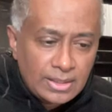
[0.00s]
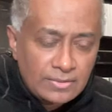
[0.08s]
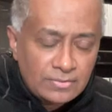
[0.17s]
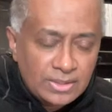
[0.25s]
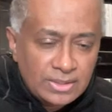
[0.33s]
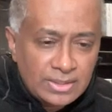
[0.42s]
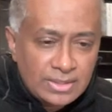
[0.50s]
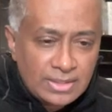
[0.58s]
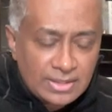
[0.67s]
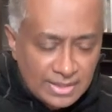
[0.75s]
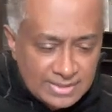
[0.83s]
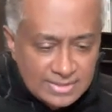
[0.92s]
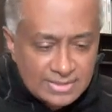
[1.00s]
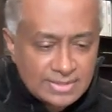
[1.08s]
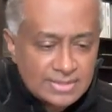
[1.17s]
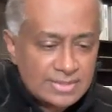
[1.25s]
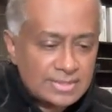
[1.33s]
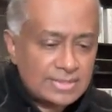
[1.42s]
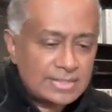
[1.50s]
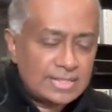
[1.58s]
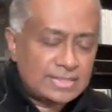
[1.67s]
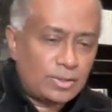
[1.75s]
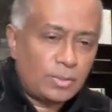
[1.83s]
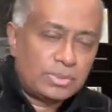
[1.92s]
Every crisis
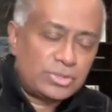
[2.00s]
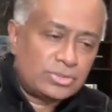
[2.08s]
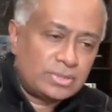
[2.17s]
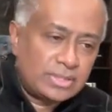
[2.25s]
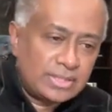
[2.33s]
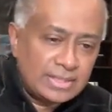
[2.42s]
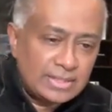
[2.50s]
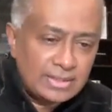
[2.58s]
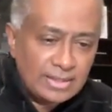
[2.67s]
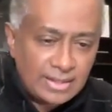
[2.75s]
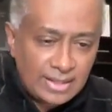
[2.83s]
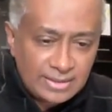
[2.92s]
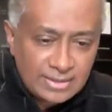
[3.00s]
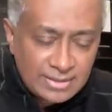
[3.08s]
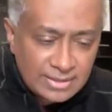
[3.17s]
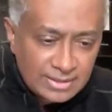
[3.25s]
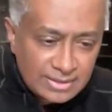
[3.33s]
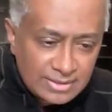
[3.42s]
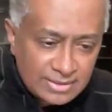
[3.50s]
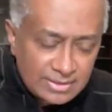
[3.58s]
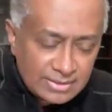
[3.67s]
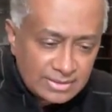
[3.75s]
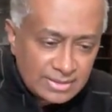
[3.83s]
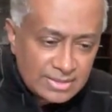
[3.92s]
is an opportunity, and I think
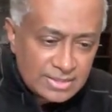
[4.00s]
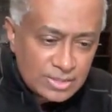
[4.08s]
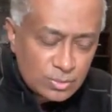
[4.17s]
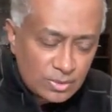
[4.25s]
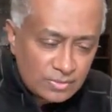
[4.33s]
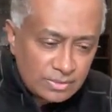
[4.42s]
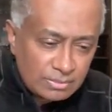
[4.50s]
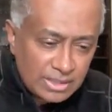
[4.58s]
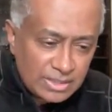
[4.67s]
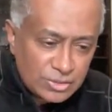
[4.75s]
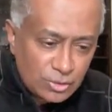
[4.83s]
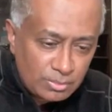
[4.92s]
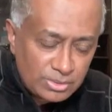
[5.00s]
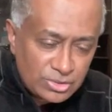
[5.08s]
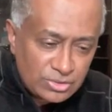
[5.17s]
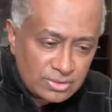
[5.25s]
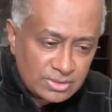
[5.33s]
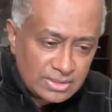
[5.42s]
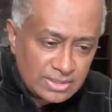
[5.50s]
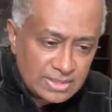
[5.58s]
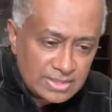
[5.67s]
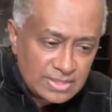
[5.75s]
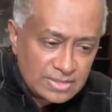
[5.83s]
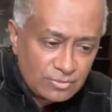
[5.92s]
this is one of the biggest
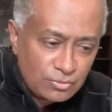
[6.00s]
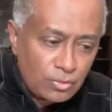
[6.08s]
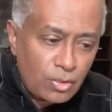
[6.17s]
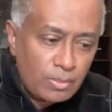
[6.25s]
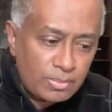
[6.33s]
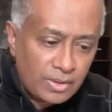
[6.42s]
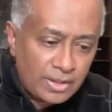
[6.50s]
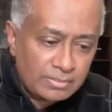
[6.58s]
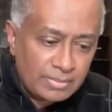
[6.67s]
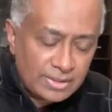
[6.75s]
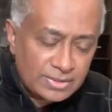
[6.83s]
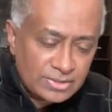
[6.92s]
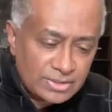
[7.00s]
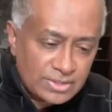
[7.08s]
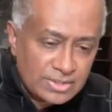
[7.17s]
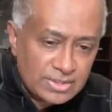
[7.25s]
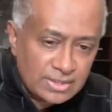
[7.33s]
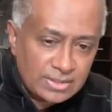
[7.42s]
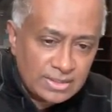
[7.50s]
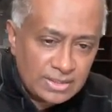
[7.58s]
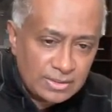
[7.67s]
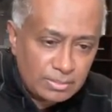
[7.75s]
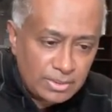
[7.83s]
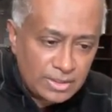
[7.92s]
opportunities for product managers in the
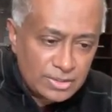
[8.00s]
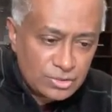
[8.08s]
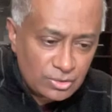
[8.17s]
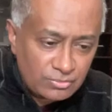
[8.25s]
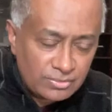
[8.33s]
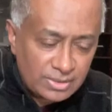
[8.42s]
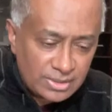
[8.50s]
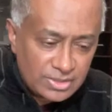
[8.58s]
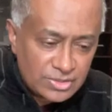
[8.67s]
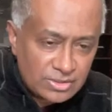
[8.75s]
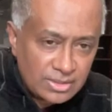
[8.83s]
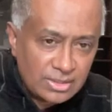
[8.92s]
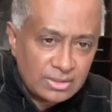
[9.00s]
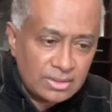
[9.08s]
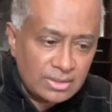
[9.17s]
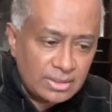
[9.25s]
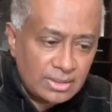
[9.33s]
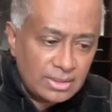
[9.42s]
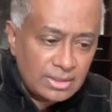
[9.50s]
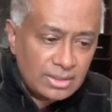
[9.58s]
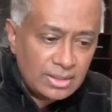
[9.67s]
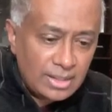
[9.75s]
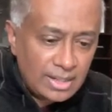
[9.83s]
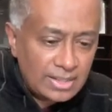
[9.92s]
enterprise software industry,
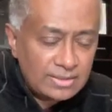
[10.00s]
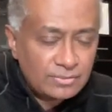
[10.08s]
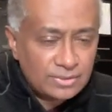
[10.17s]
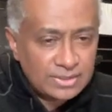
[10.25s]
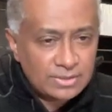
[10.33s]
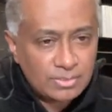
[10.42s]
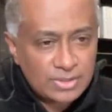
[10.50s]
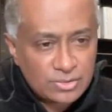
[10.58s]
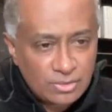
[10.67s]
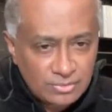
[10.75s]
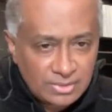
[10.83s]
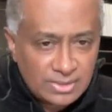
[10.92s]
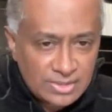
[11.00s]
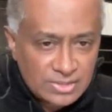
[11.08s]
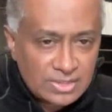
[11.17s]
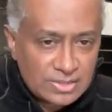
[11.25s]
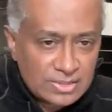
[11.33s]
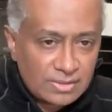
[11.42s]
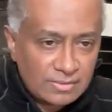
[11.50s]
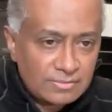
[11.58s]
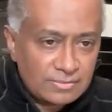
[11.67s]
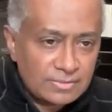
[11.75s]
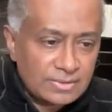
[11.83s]
and for the enterprise software industry itself.